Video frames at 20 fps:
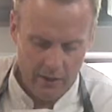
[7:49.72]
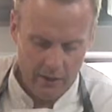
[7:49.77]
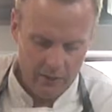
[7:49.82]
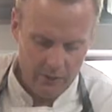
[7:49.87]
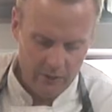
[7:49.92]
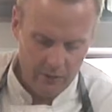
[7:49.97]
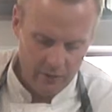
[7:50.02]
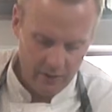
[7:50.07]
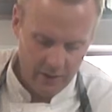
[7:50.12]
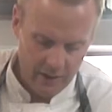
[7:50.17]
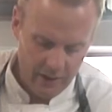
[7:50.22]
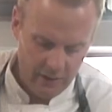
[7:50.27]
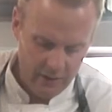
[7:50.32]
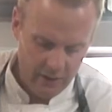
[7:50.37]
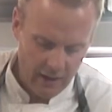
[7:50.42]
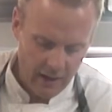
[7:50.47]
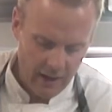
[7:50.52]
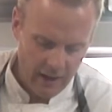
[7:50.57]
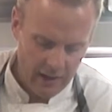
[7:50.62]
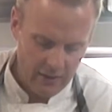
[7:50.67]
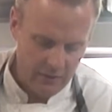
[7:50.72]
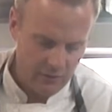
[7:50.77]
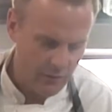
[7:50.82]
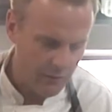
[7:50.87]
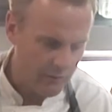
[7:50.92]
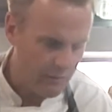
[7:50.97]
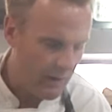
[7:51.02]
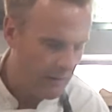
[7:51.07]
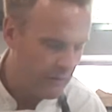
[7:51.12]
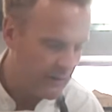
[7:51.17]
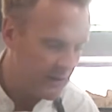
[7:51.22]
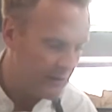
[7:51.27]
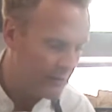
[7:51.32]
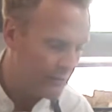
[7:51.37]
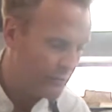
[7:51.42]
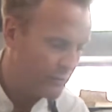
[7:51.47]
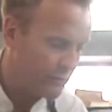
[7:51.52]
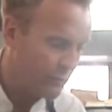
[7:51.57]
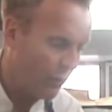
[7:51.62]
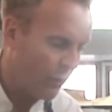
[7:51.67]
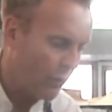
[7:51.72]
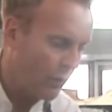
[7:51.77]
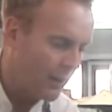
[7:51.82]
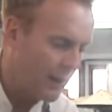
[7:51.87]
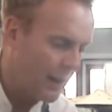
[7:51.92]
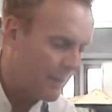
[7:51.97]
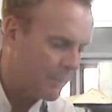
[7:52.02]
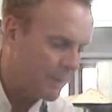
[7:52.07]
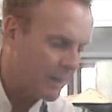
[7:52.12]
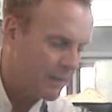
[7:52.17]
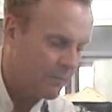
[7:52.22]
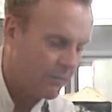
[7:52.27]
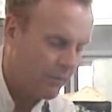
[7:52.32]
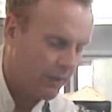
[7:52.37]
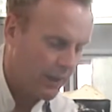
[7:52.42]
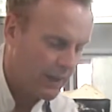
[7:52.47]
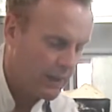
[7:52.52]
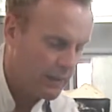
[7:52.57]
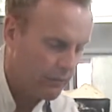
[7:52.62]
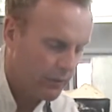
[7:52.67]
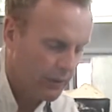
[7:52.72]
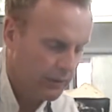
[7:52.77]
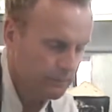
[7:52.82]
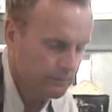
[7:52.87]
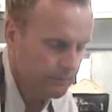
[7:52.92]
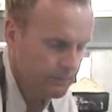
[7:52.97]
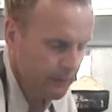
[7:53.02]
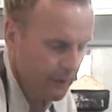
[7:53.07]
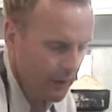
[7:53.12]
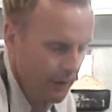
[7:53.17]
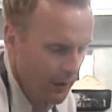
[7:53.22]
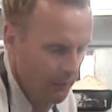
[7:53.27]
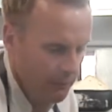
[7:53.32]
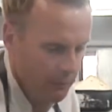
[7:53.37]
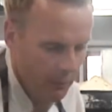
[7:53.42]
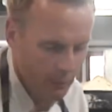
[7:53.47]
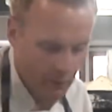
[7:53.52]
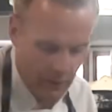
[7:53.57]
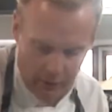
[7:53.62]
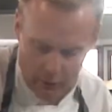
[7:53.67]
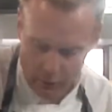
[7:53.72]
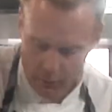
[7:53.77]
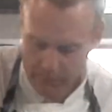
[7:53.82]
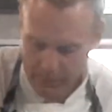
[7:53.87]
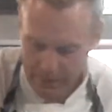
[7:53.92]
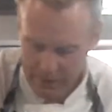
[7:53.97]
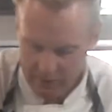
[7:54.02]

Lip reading: does is it adds a very strong lemony flavour, but without the